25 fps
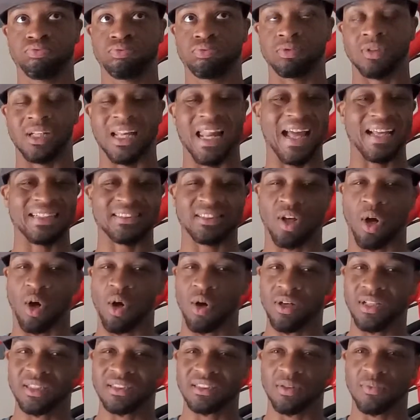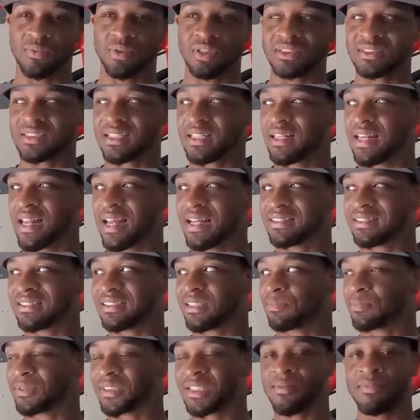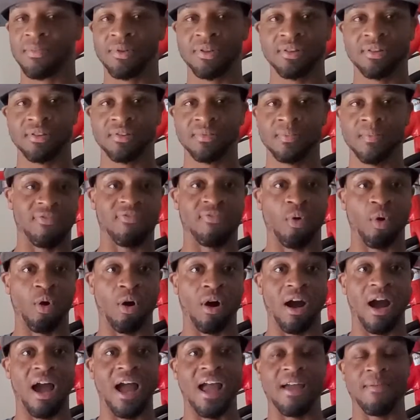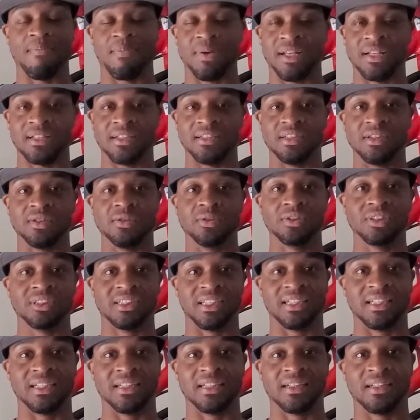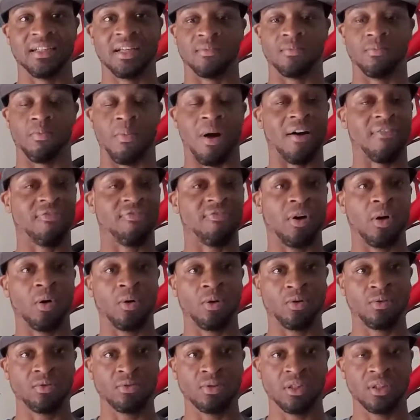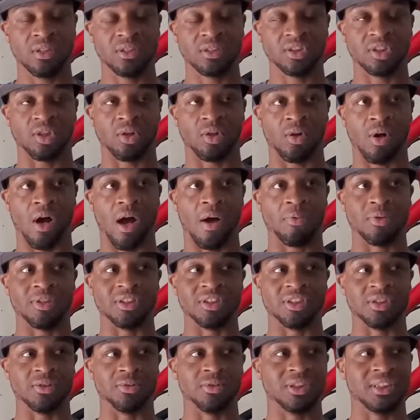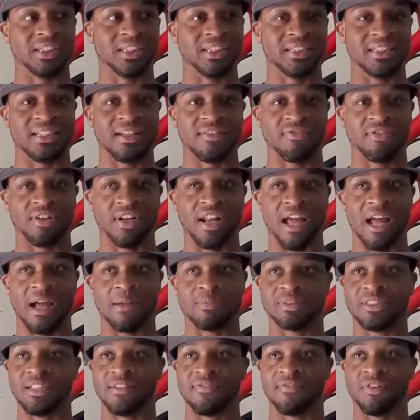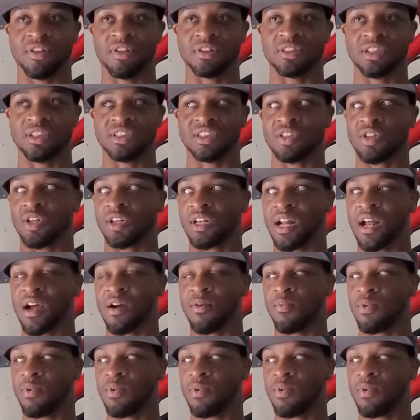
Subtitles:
last August, I want to say, last September. Before, I had been using my phone, so I was using different apps. At first, I started out